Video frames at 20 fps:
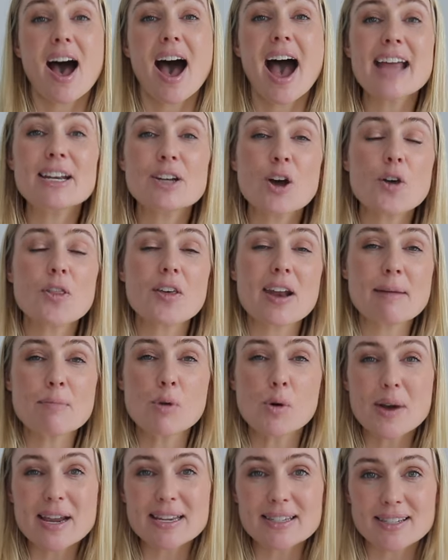I know that I'm
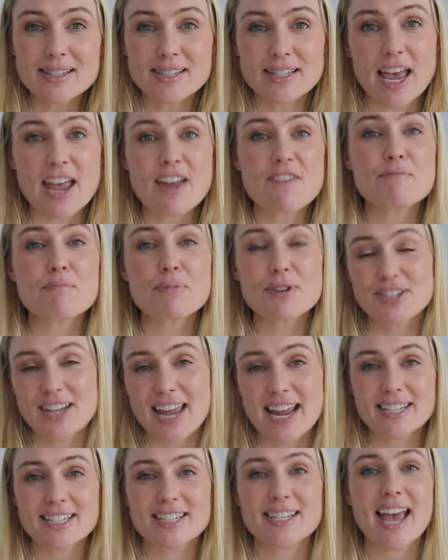always safe,
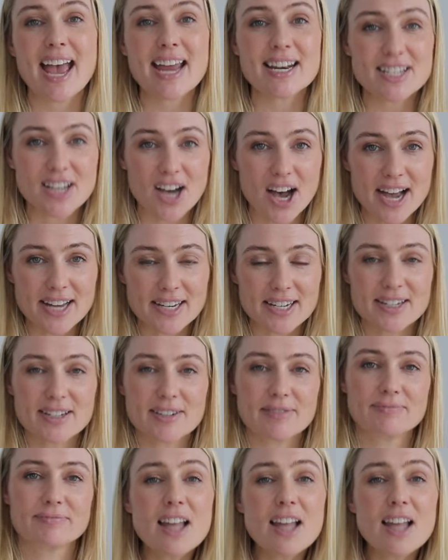protected, and guided.